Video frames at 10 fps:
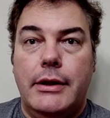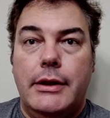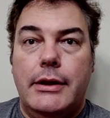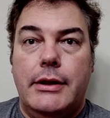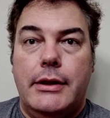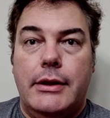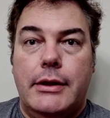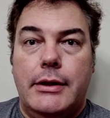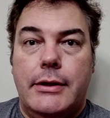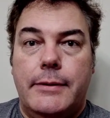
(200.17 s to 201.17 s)

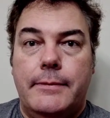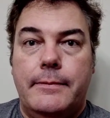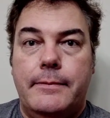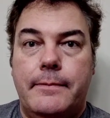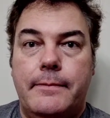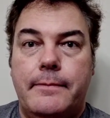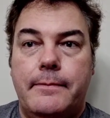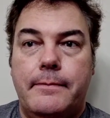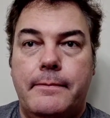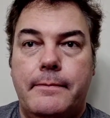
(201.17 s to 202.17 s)

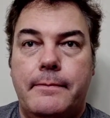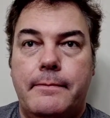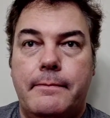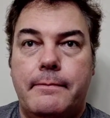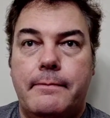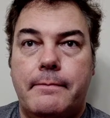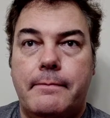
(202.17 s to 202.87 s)
Nothing is said.